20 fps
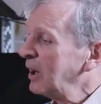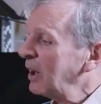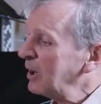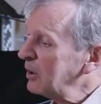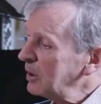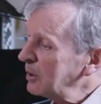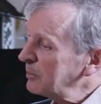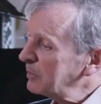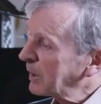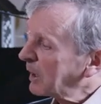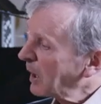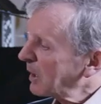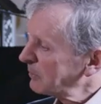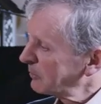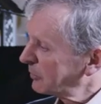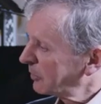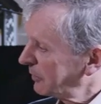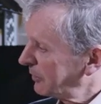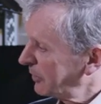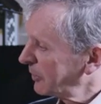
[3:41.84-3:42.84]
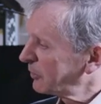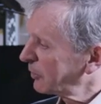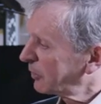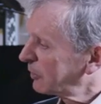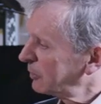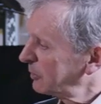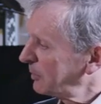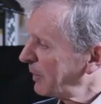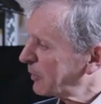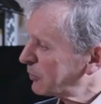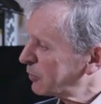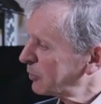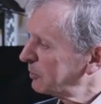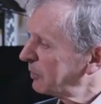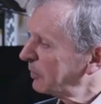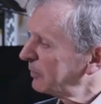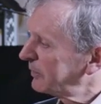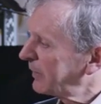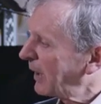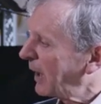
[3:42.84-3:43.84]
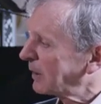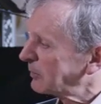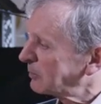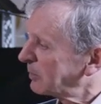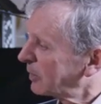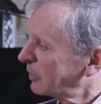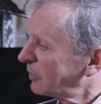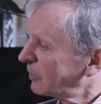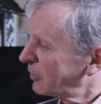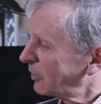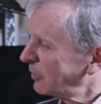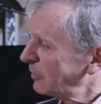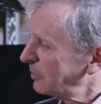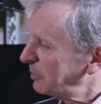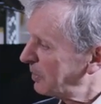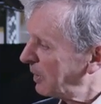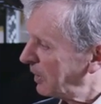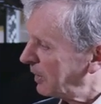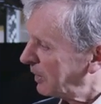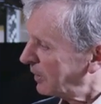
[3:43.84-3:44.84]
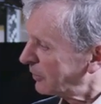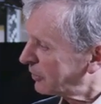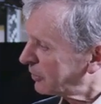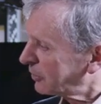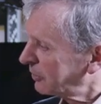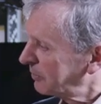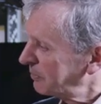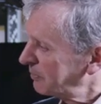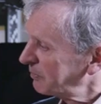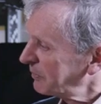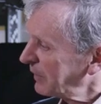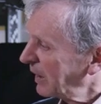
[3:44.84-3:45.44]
it becomes a physical measurable fact, but it's in the past.